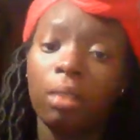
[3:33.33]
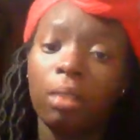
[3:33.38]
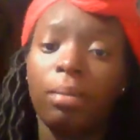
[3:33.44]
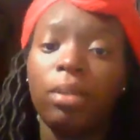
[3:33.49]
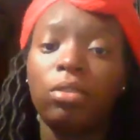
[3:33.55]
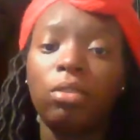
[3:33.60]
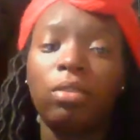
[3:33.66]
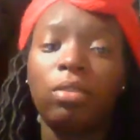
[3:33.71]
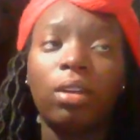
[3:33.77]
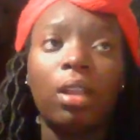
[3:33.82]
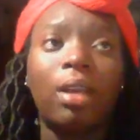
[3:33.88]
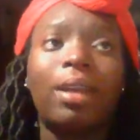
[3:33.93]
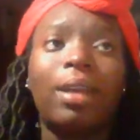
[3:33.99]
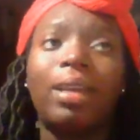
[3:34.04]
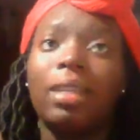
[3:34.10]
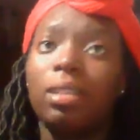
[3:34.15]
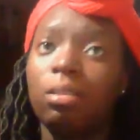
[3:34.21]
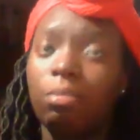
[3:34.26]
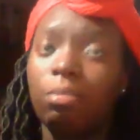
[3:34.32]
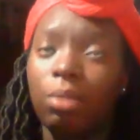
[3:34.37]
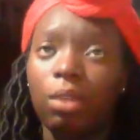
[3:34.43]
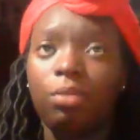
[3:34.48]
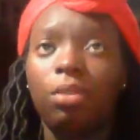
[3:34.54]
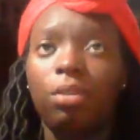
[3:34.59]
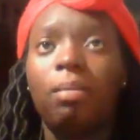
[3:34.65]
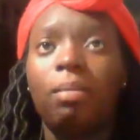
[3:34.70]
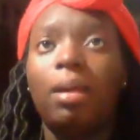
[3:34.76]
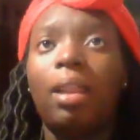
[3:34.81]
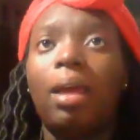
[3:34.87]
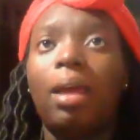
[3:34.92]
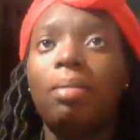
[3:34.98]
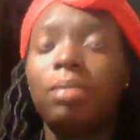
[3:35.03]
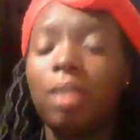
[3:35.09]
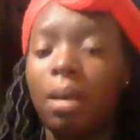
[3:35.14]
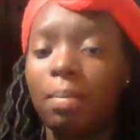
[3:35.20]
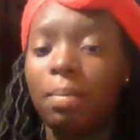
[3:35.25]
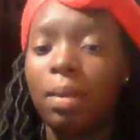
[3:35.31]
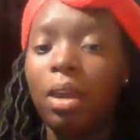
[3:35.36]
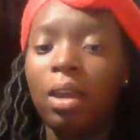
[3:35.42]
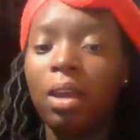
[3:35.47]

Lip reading: And by 12 o'clock, I need to be in front of my laptop,